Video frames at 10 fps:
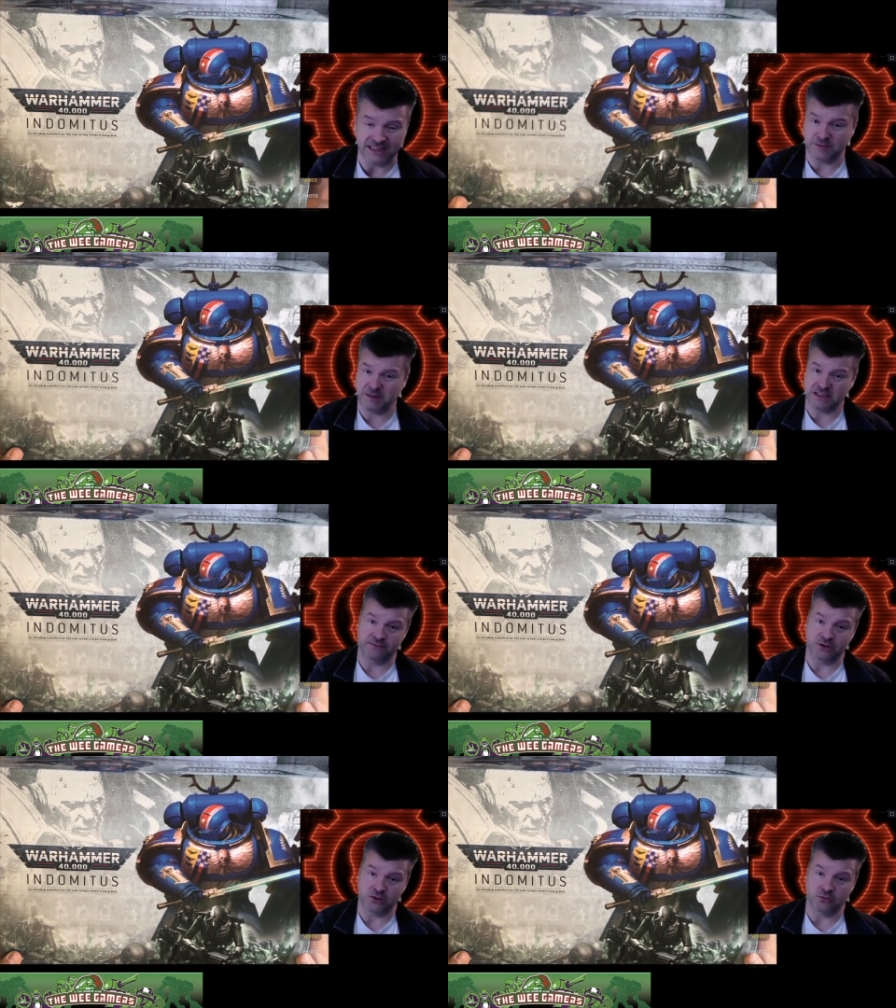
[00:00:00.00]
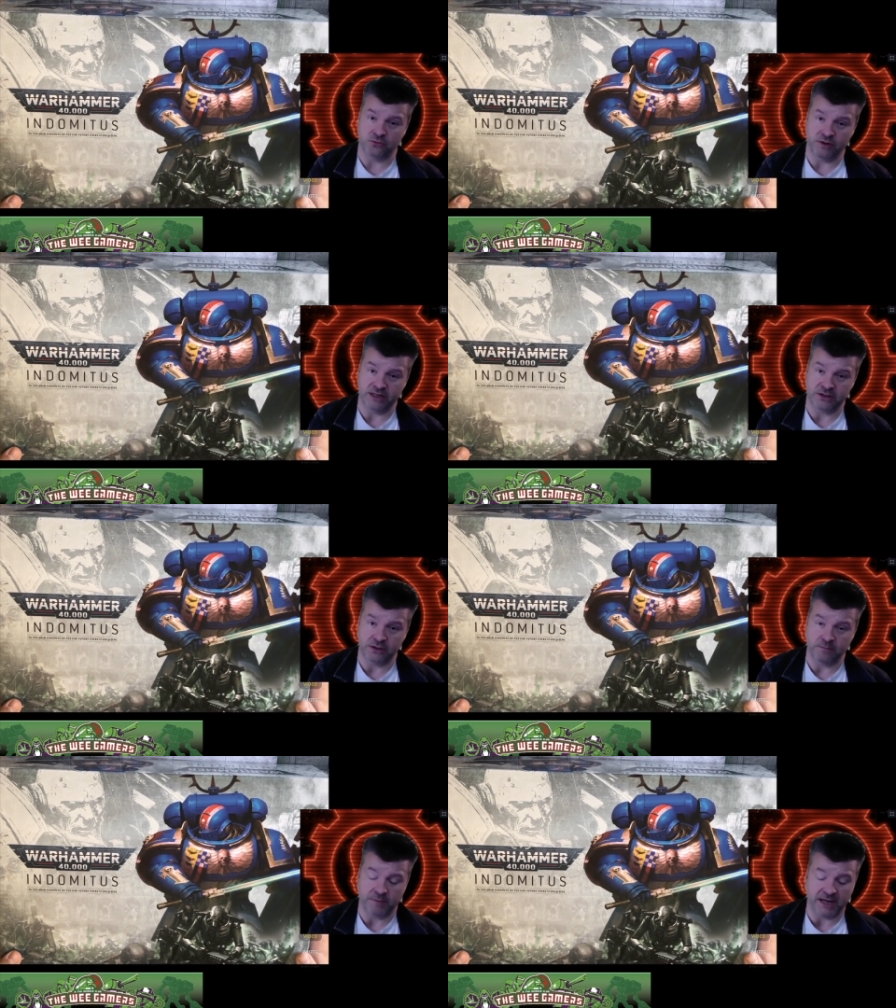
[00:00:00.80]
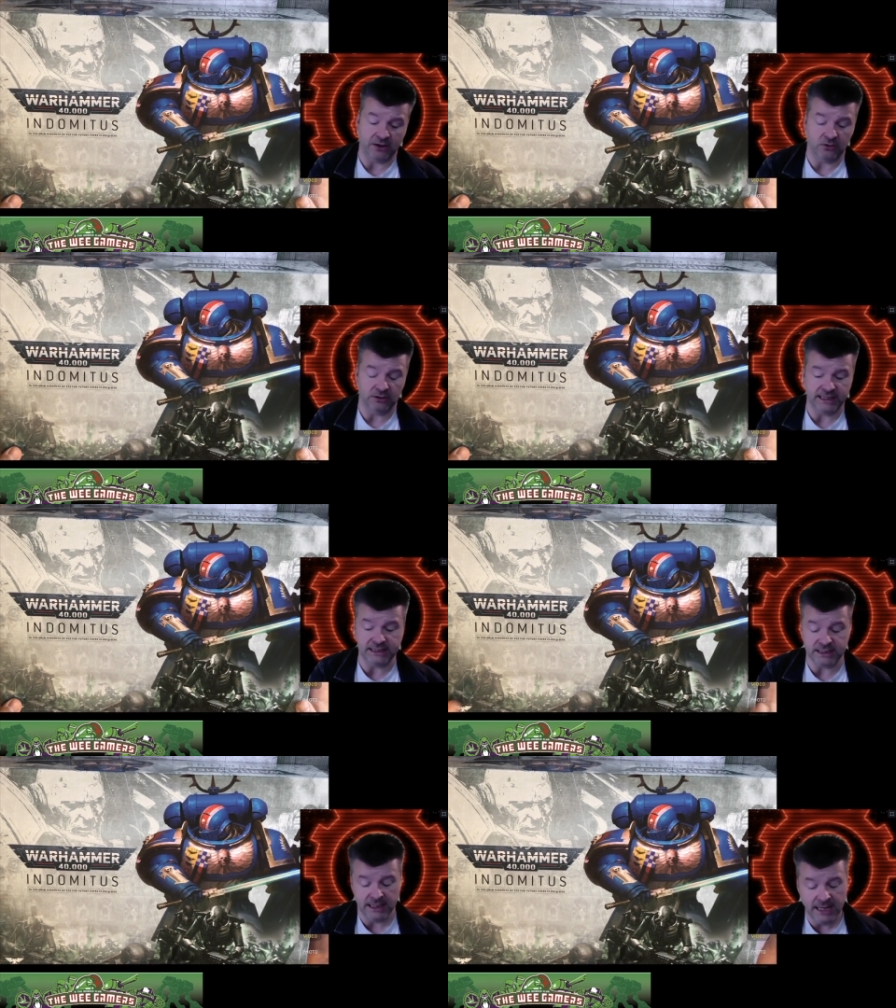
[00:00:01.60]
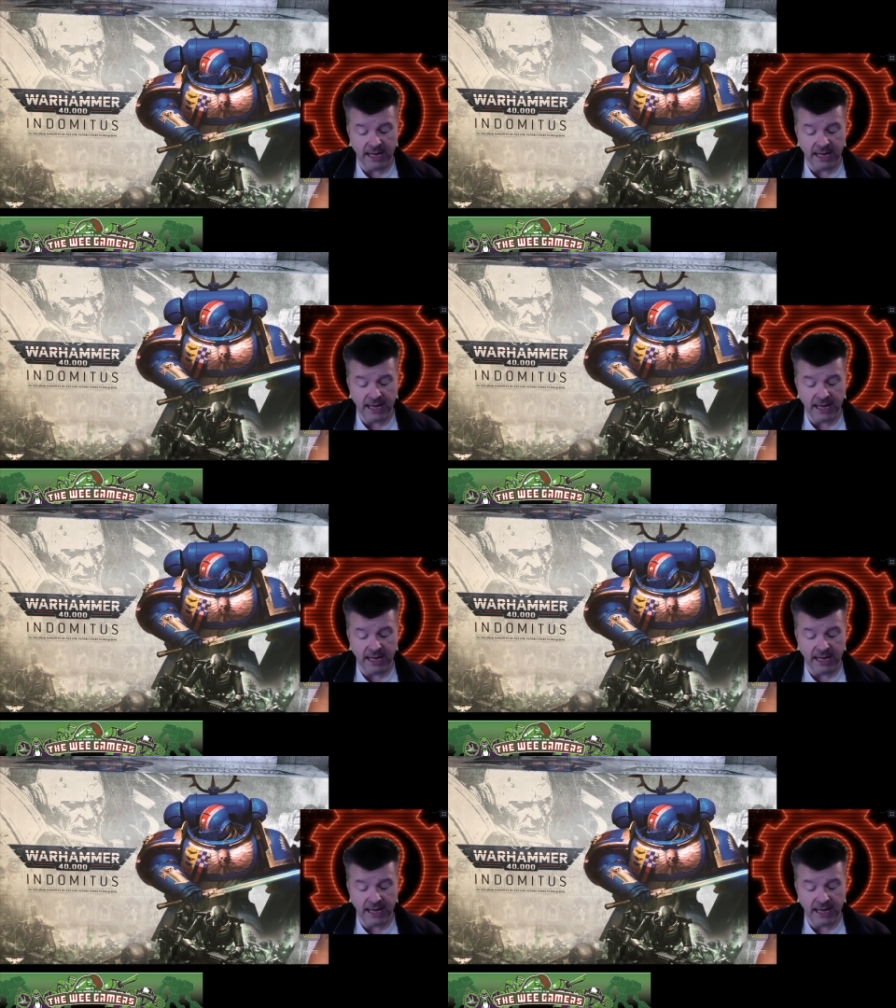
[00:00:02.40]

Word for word: especially if you're going to race night buying all these.